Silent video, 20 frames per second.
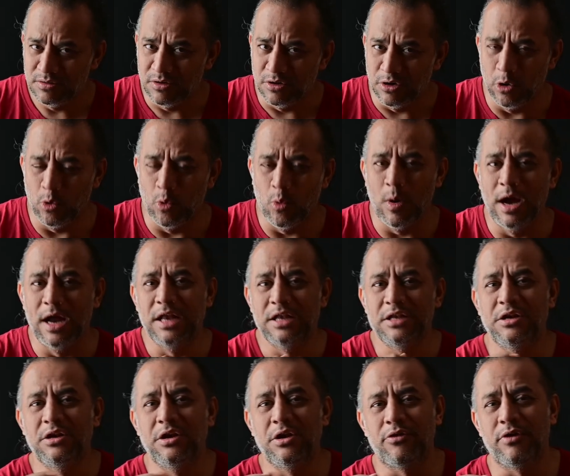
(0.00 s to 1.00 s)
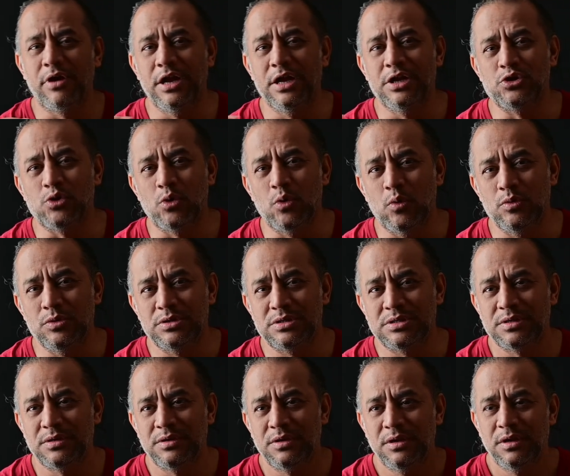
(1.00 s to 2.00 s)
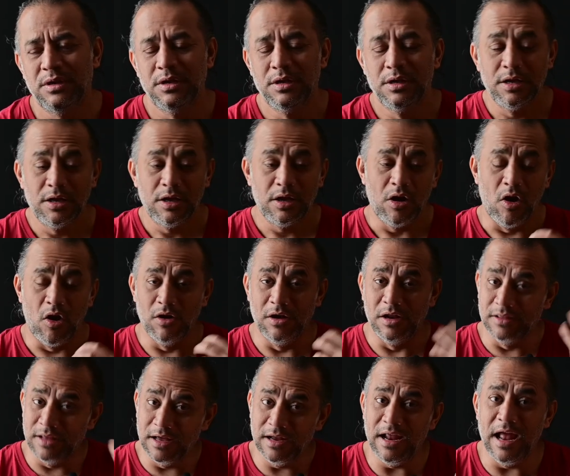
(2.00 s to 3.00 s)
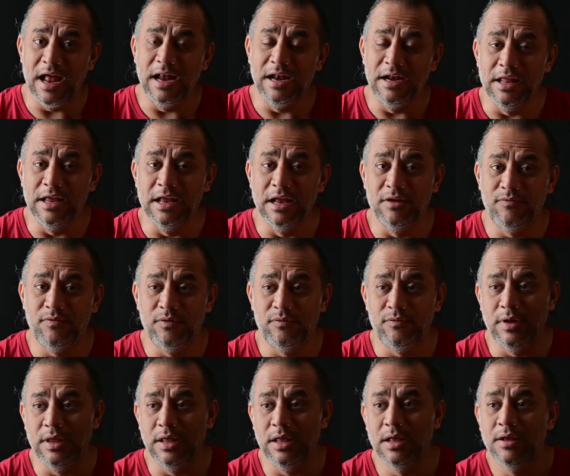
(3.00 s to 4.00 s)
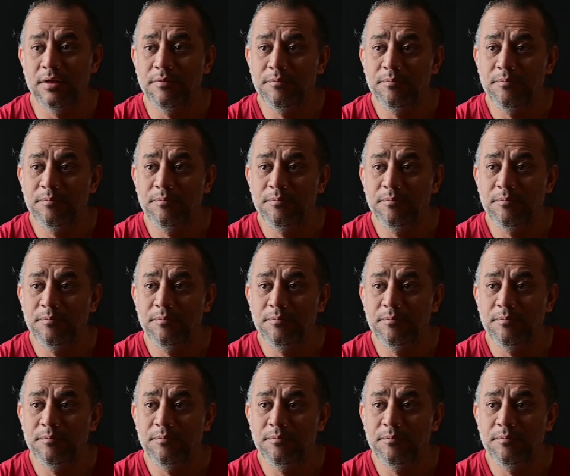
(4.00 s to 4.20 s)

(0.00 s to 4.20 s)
required gray tones. On the other hand, D850,